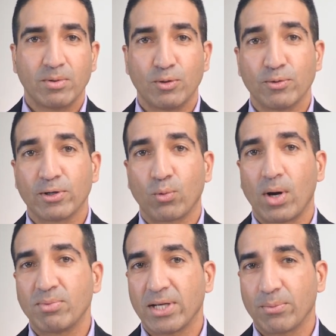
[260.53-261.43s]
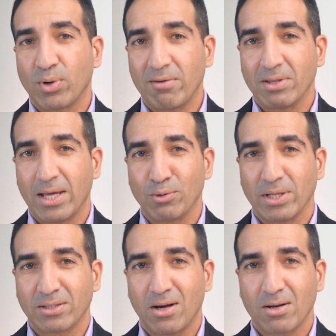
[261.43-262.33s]
use our website Private Lender
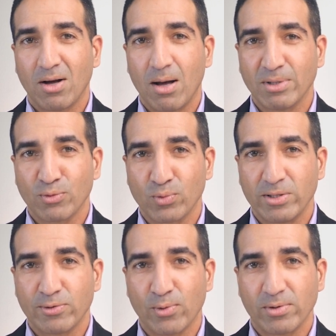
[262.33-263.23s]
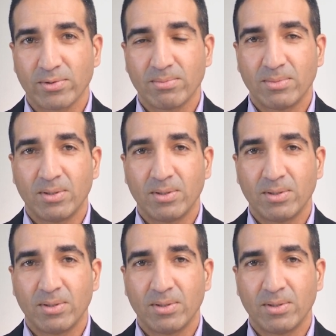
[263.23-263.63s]
Link dot com as a resource.